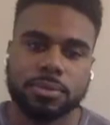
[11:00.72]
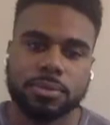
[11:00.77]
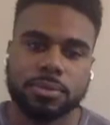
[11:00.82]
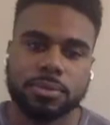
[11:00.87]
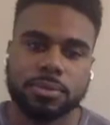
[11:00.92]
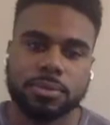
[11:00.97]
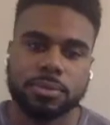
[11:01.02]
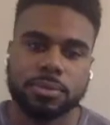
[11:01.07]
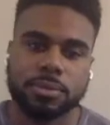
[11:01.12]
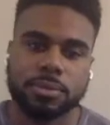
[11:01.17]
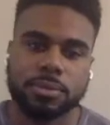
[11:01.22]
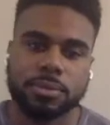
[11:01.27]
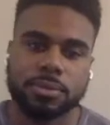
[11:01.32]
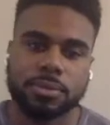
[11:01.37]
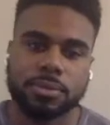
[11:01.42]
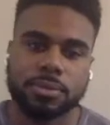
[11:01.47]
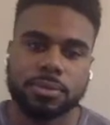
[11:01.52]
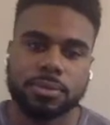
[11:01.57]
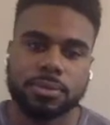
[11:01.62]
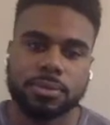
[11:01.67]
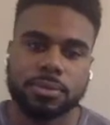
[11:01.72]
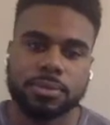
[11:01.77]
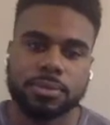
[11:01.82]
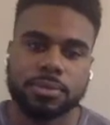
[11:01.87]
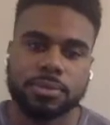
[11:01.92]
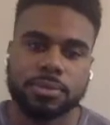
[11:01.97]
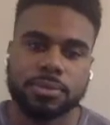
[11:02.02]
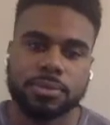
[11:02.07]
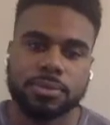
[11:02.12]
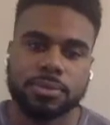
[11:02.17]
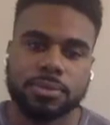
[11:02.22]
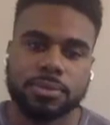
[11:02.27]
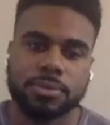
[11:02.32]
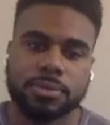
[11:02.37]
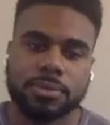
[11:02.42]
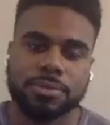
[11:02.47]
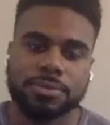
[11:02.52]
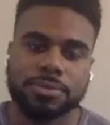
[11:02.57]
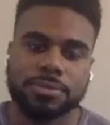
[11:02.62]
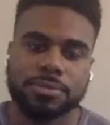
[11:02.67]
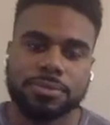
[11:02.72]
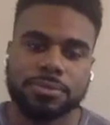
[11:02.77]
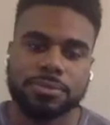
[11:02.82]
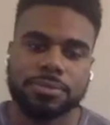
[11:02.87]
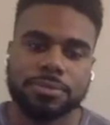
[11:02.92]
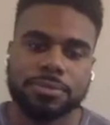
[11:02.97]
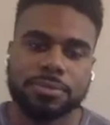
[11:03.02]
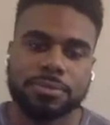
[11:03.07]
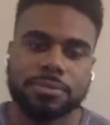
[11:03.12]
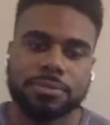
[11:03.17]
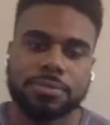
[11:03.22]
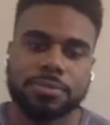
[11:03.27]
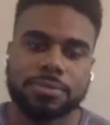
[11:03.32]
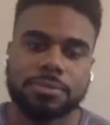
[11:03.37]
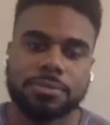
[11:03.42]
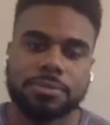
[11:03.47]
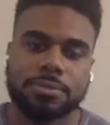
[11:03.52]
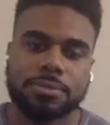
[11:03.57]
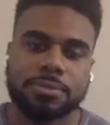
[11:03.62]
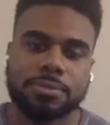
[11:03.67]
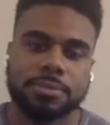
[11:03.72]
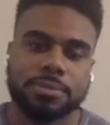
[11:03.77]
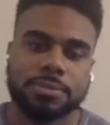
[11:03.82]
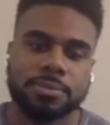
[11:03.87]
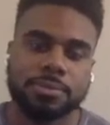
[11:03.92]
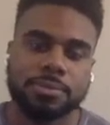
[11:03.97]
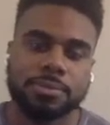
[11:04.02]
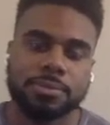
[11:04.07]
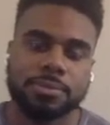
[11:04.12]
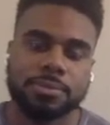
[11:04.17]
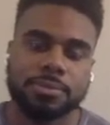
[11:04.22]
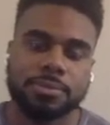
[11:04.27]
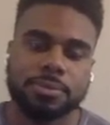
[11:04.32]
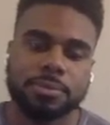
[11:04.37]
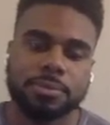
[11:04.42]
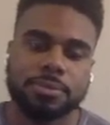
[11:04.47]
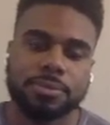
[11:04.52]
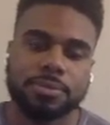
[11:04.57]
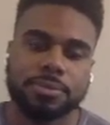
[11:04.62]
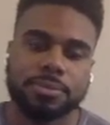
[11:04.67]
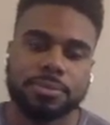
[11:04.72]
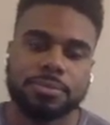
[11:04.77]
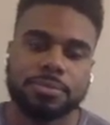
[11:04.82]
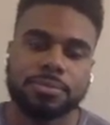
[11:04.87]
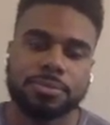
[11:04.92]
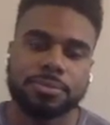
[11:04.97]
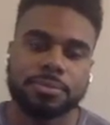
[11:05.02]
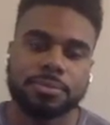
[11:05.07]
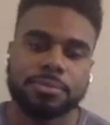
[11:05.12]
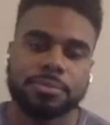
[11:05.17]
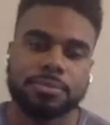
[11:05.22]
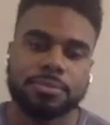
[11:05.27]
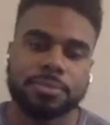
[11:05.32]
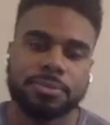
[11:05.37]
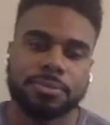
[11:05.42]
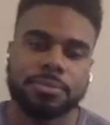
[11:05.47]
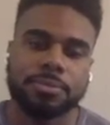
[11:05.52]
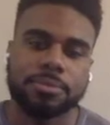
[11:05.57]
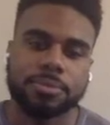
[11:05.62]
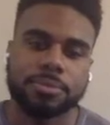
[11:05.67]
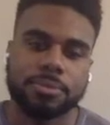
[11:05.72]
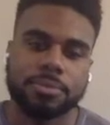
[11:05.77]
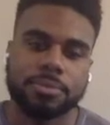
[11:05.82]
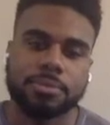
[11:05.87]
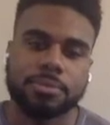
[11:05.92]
This person isn't speaking.